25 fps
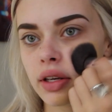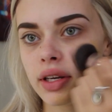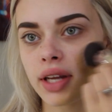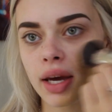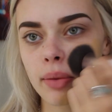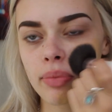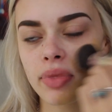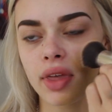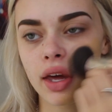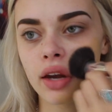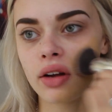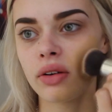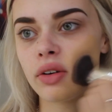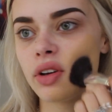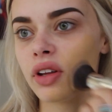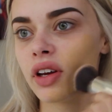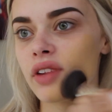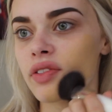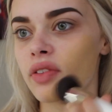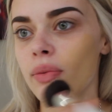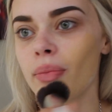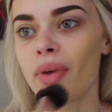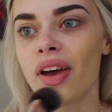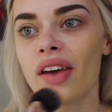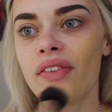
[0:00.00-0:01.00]
dab that all
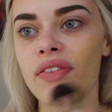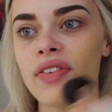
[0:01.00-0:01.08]
over my